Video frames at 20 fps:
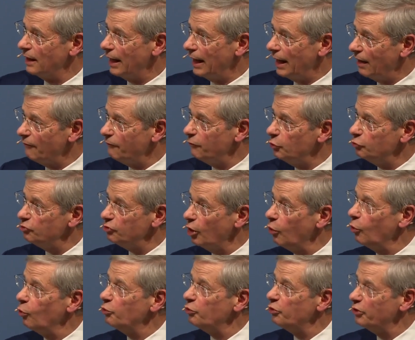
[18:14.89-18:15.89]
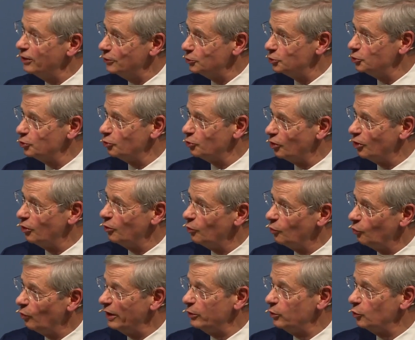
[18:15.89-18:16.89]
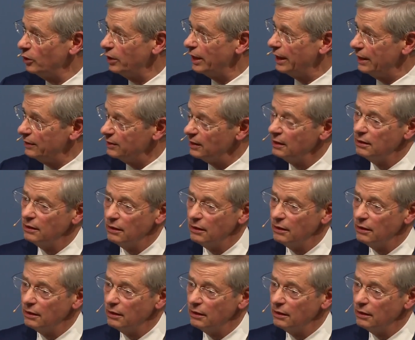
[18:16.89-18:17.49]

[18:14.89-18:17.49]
Have you told the insurer when you're late?